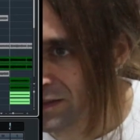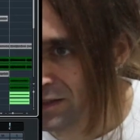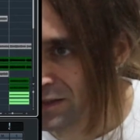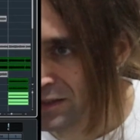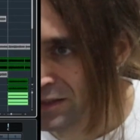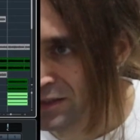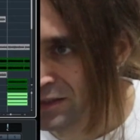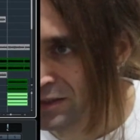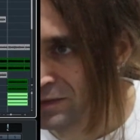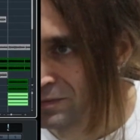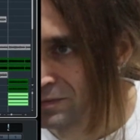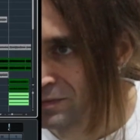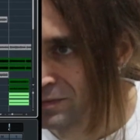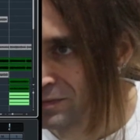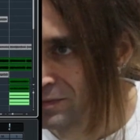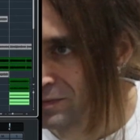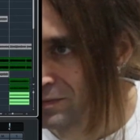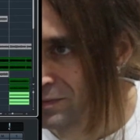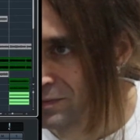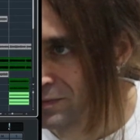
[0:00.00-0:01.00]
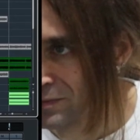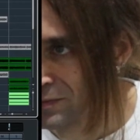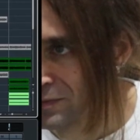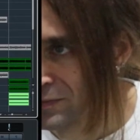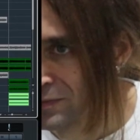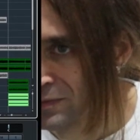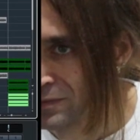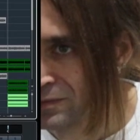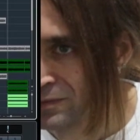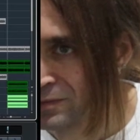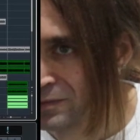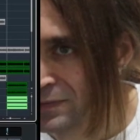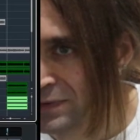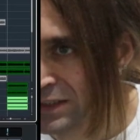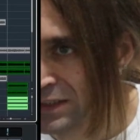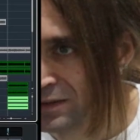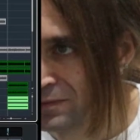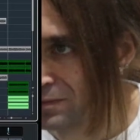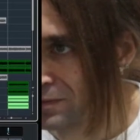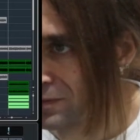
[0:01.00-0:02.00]

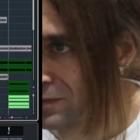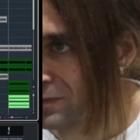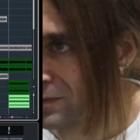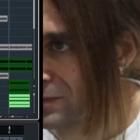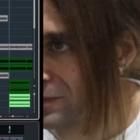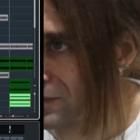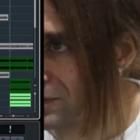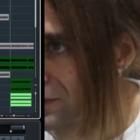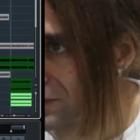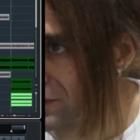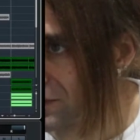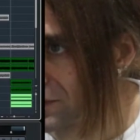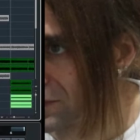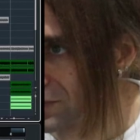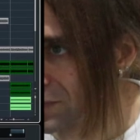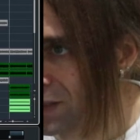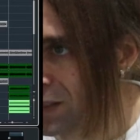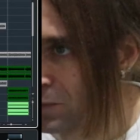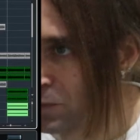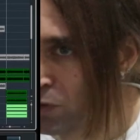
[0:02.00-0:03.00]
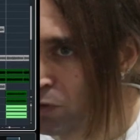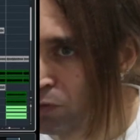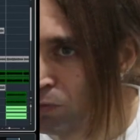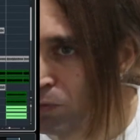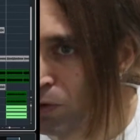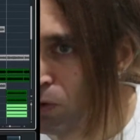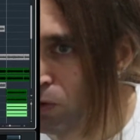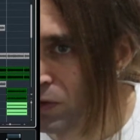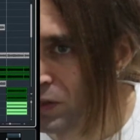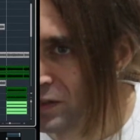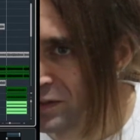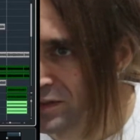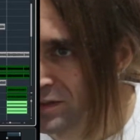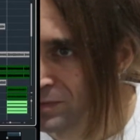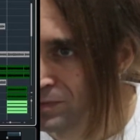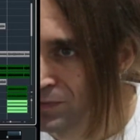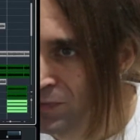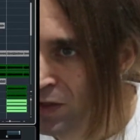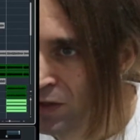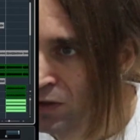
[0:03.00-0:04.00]
yeah, come to the vocals.
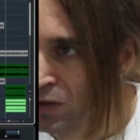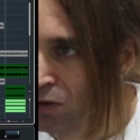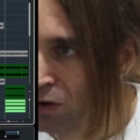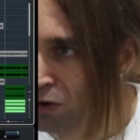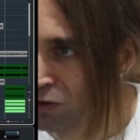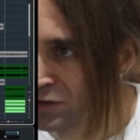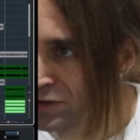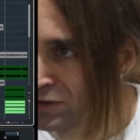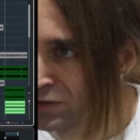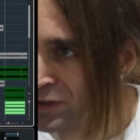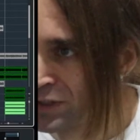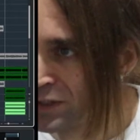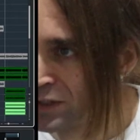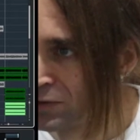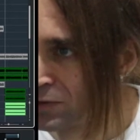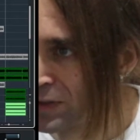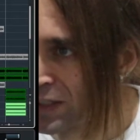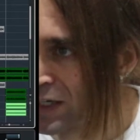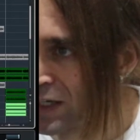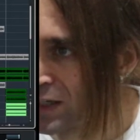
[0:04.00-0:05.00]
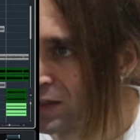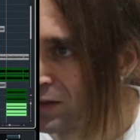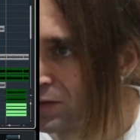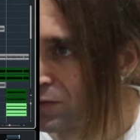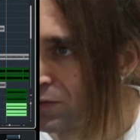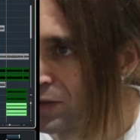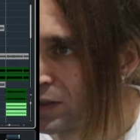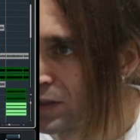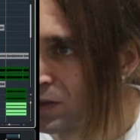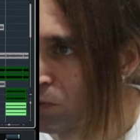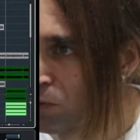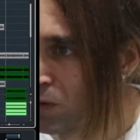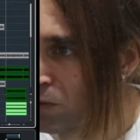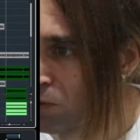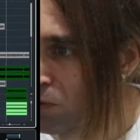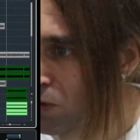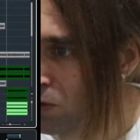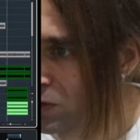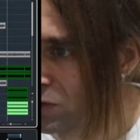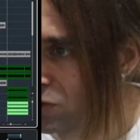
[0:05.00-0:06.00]
Also here we have one
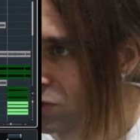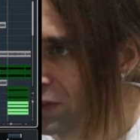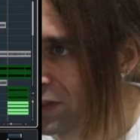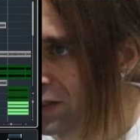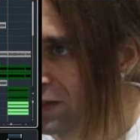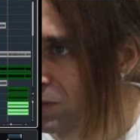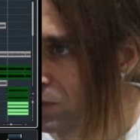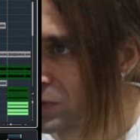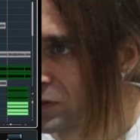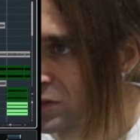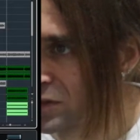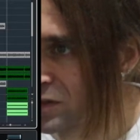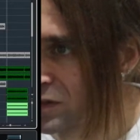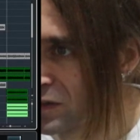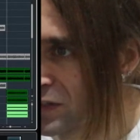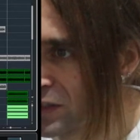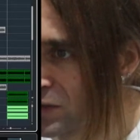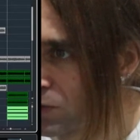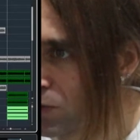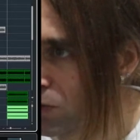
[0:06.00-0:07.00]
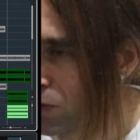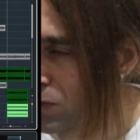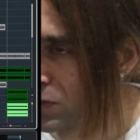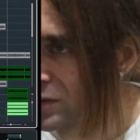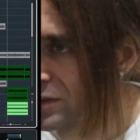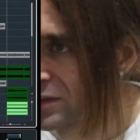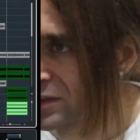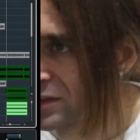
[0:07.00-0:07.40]
vocal track, which is the lead vocals.